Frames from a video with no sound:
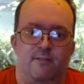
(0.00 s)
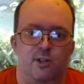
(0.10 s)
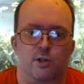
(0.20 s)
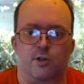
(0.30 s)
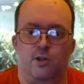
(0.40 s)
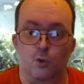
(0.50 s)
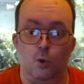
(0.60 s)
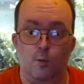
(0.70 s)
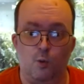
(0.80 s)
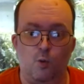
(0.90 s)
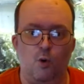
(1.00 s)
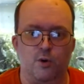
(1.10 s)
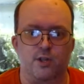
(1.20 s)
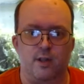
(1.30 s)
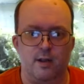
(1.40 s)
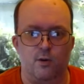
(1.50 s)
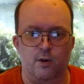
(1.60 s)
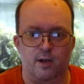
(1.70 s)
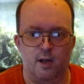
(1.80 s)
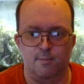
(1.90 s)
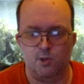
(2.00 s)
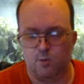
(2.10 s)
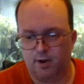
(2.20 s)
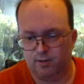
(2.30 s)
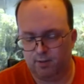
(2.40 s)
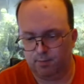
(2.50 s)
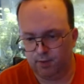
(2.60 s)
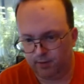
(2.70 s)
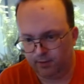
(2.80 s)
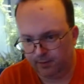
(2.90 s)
in just in normal water, so they're not going to come to anything, but